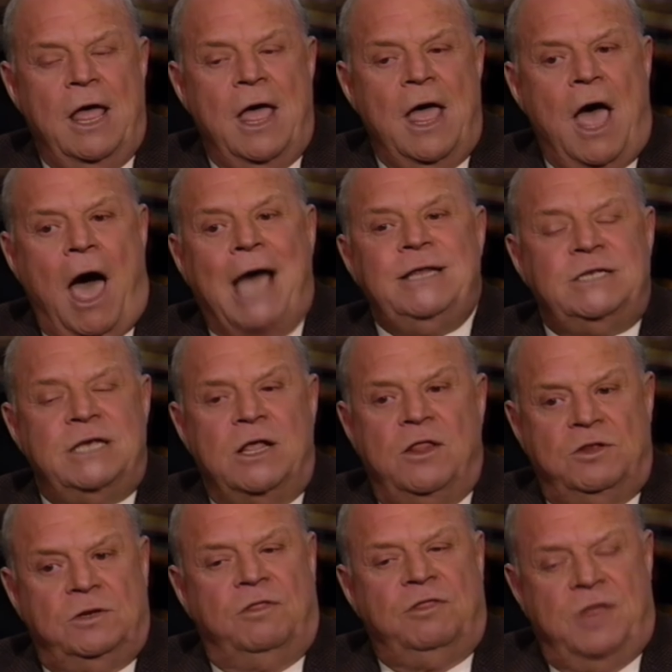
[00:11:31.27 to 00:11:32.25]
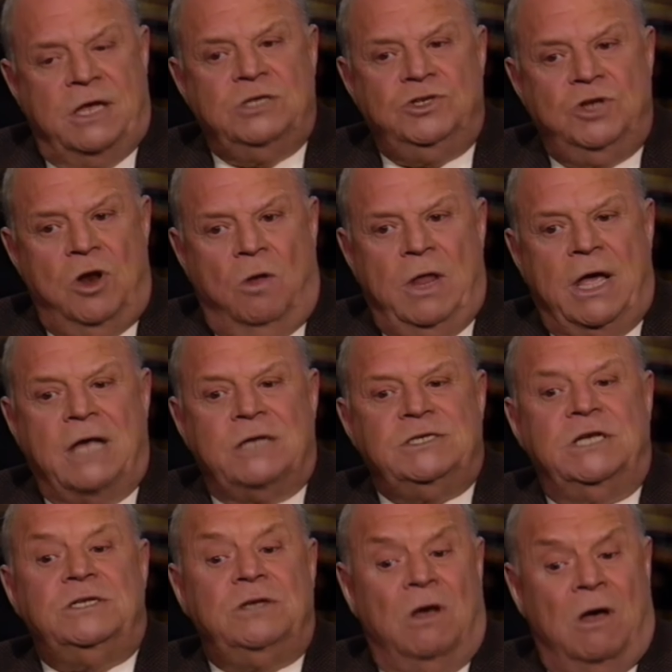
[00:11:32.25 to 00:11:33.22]
I tell things, you know, like I say,
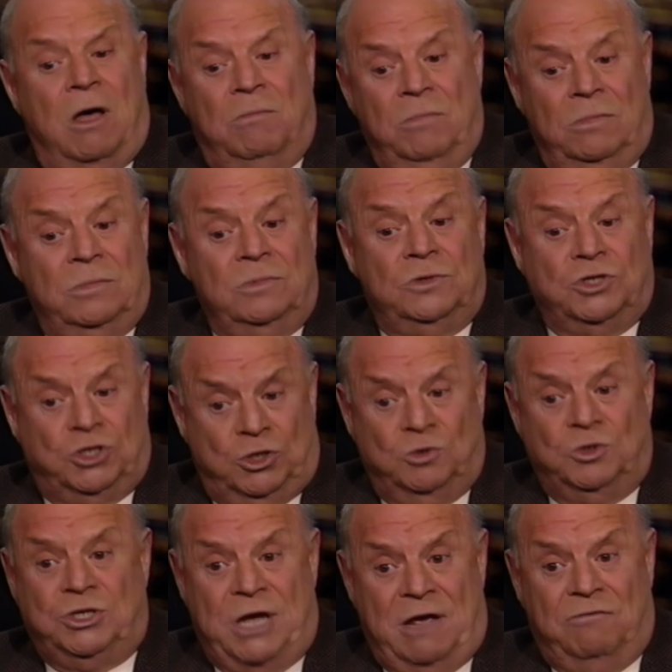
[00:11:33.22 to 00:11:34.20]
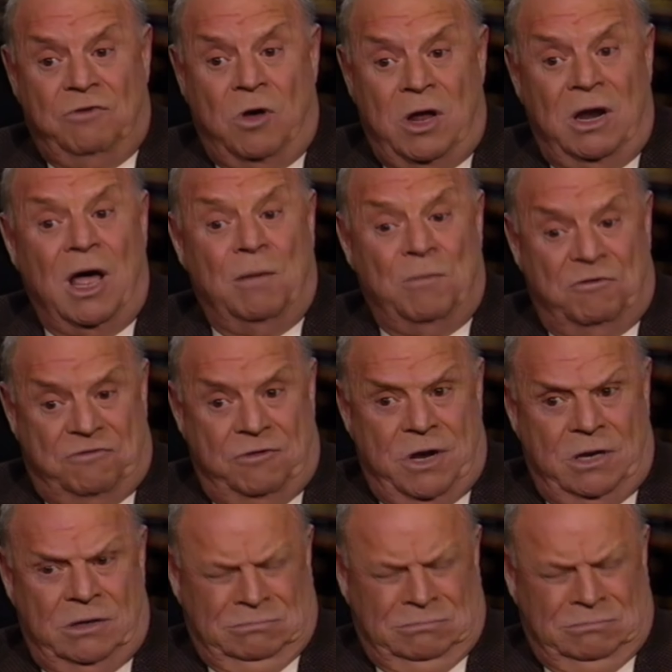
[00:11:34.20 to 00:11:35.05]
Tom, the suit you have on, I'm a friend.